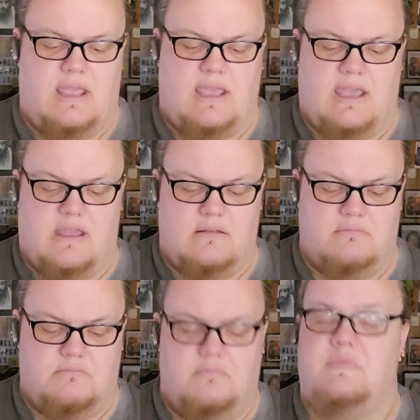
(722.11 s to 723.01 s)

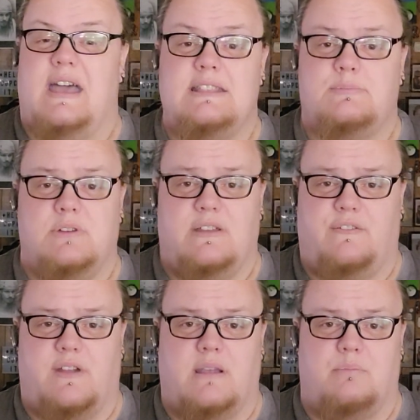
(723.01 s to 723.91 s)
And that's pretty
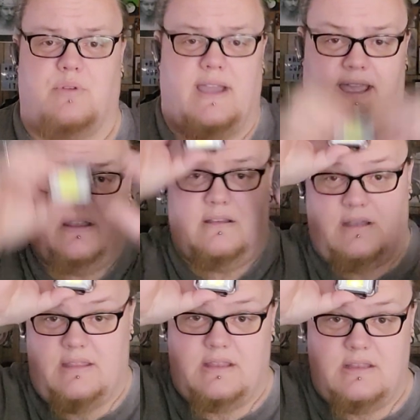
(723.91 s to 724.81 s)
freaking bright.
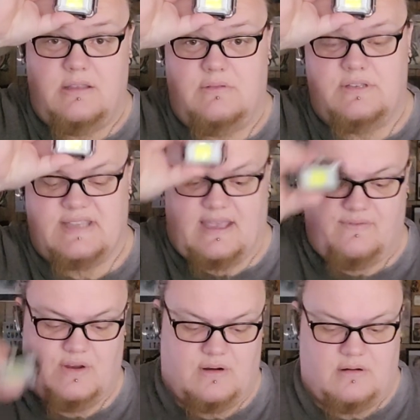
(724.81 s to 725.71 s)
And then you just
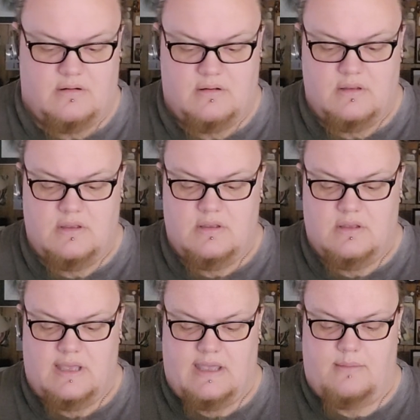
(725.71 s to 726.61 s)
have your
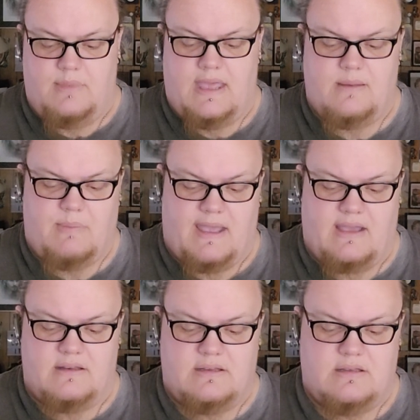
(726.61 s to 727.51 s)

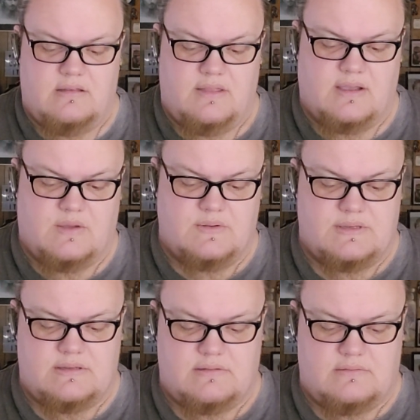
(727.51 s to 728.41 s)
headband that
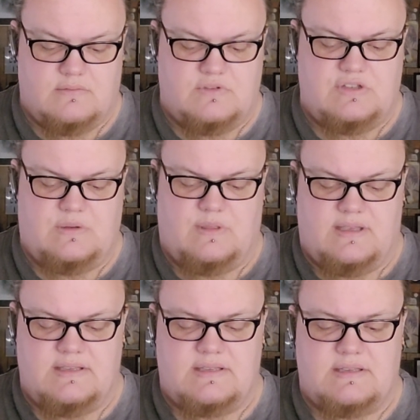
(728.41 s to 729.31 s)
goes to
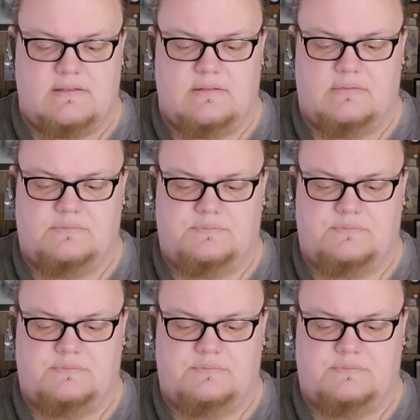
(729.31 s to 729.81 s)
this.